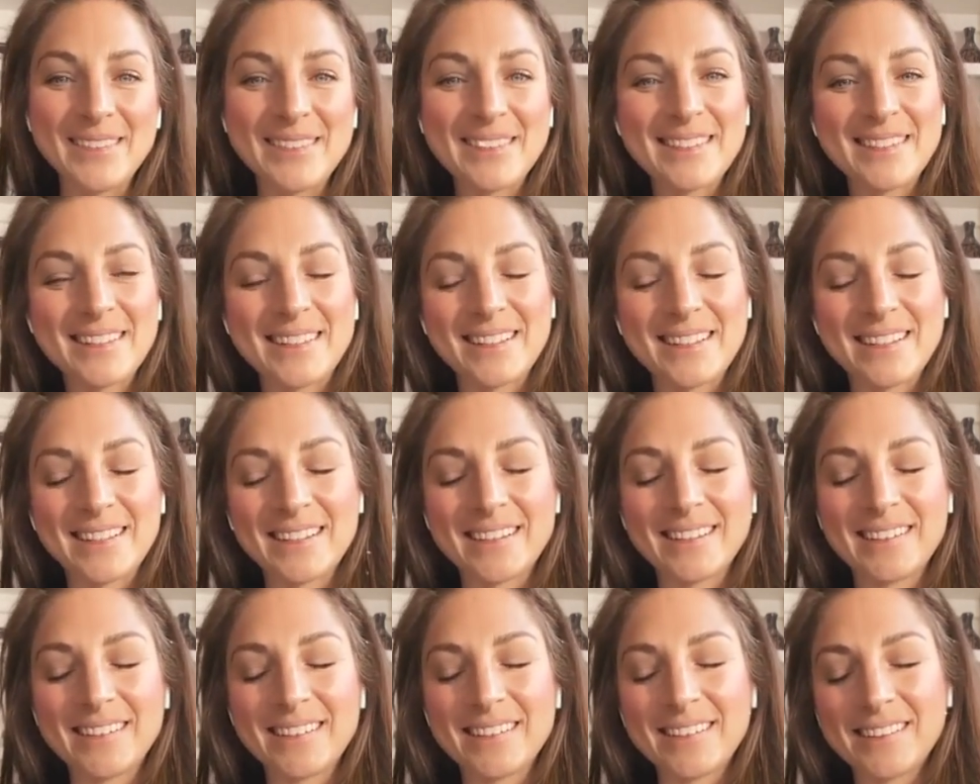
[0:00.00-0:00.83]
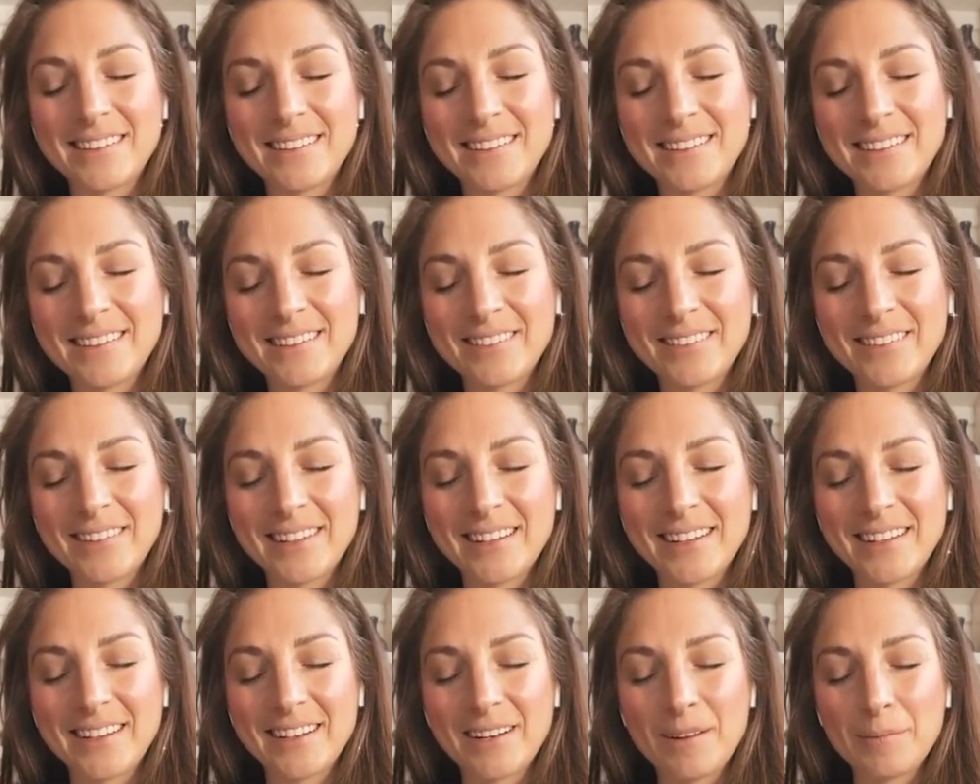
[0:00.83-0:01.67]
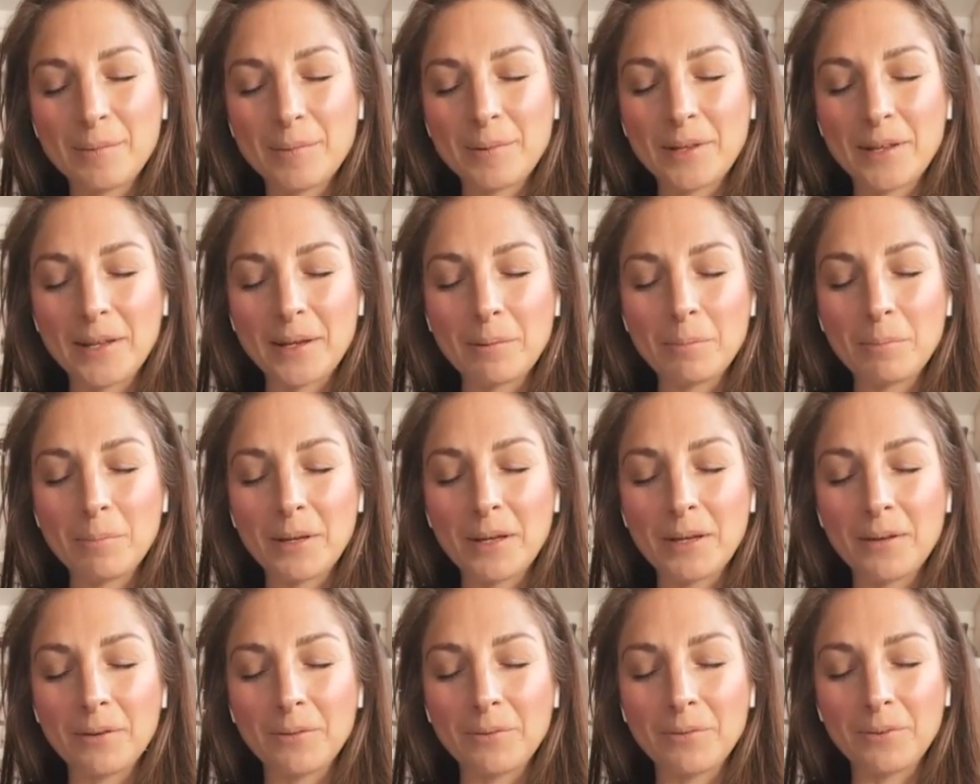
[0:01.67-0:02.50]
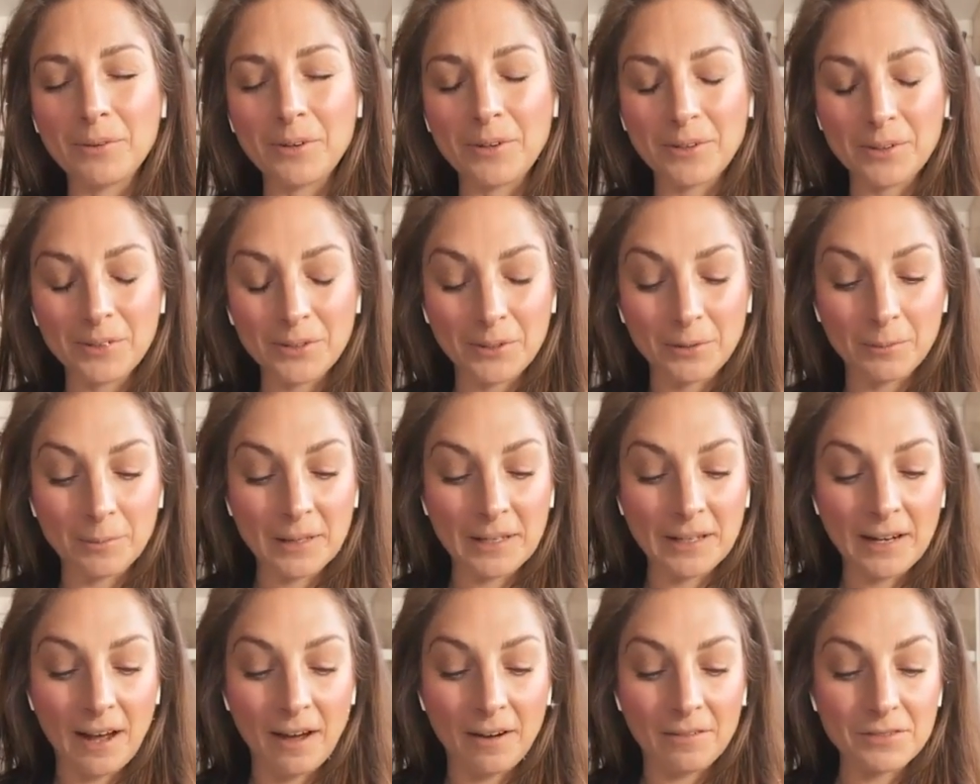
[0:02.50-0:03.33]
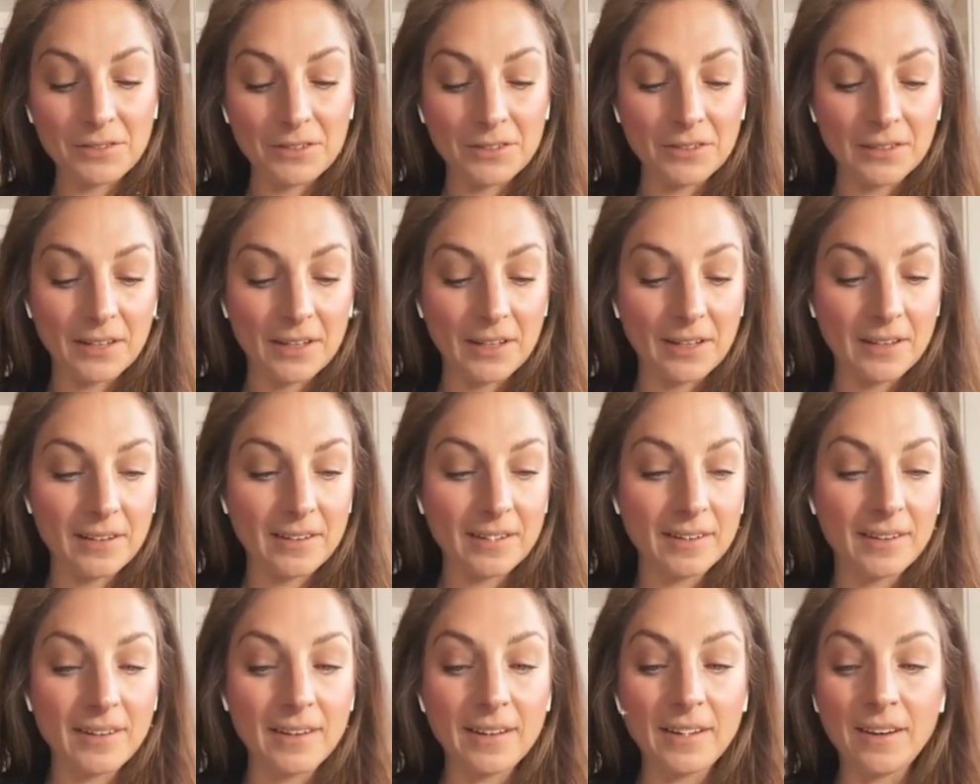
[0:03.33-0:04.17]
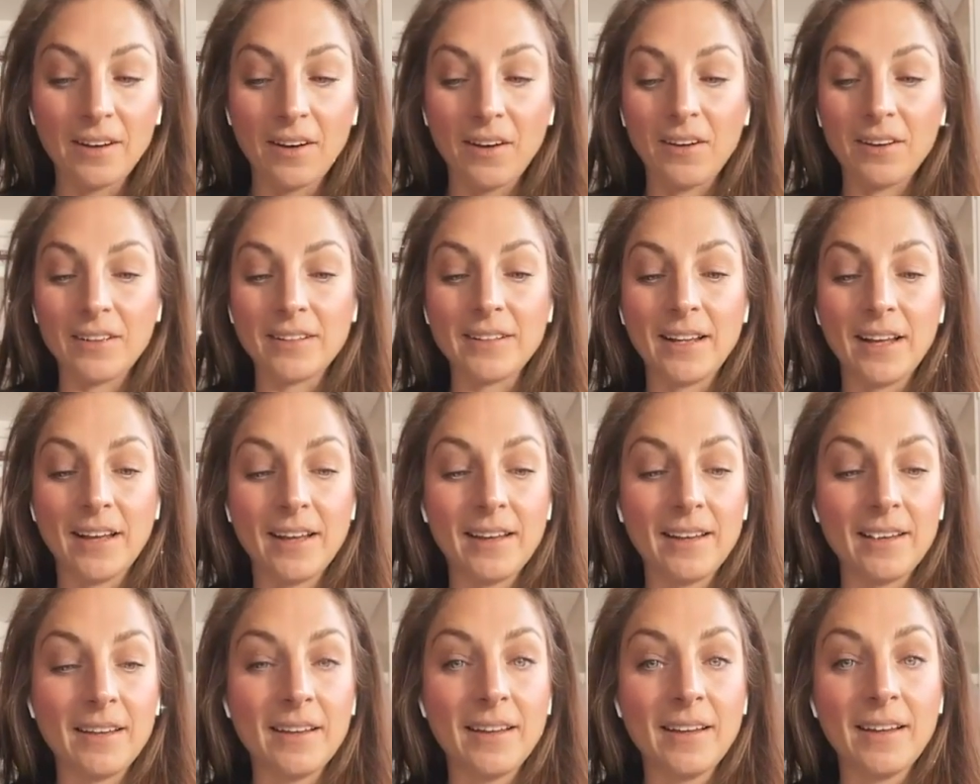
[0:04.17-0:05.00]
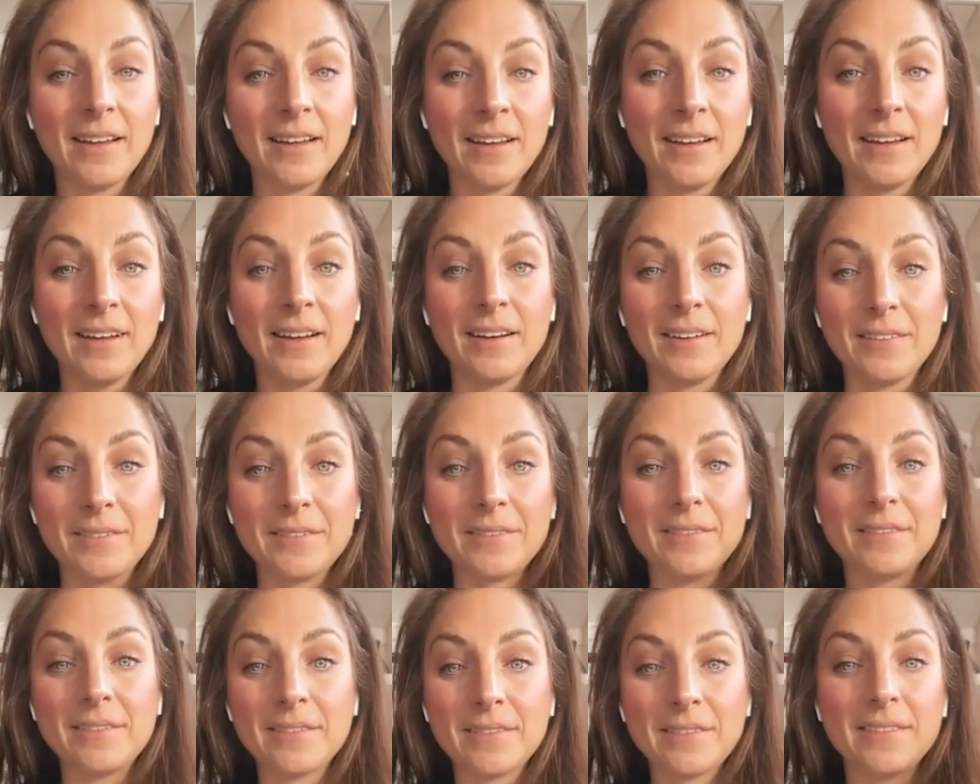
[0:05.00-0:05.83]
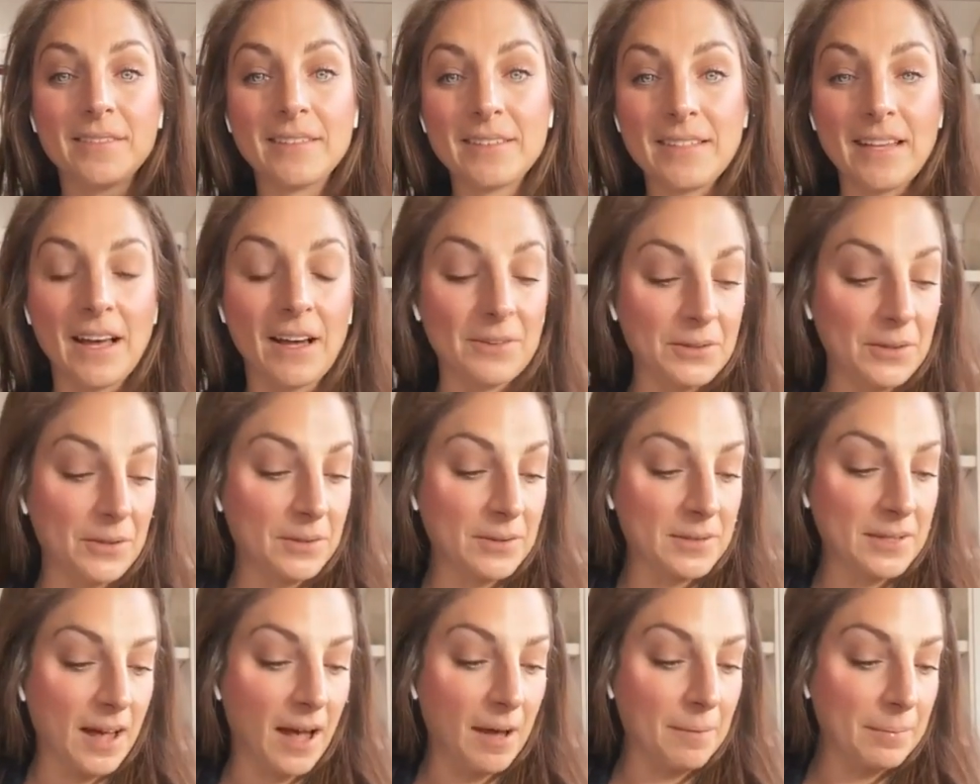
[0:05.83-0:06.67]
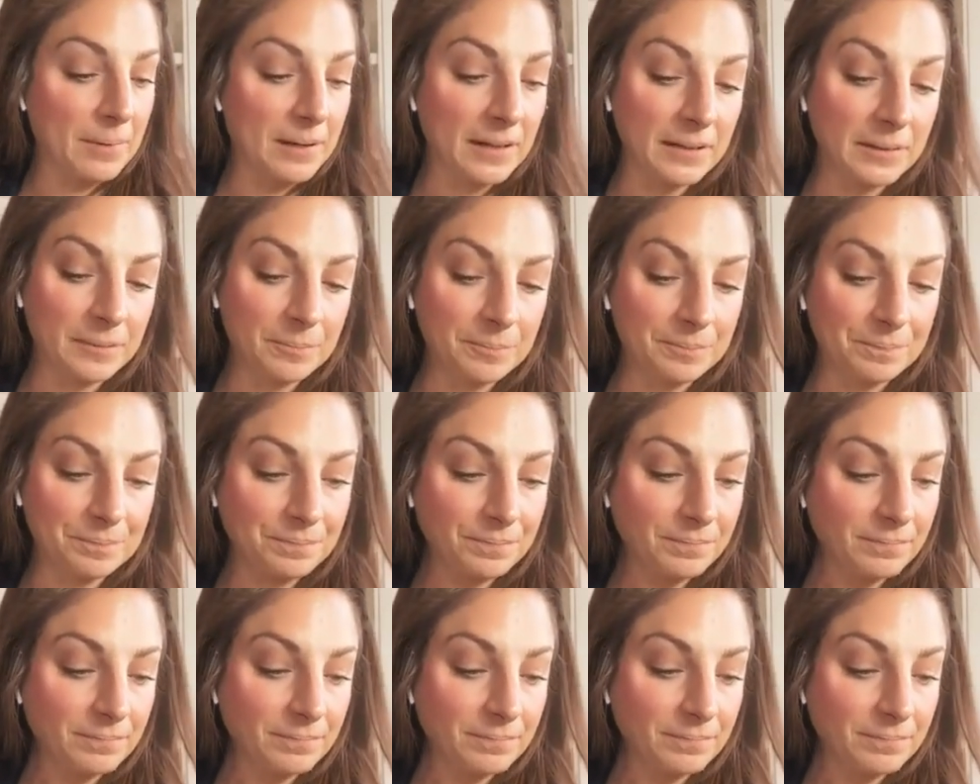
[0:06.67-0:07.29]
It's like, oh, I gotta get up and like be a real human after like all night of downloads happening.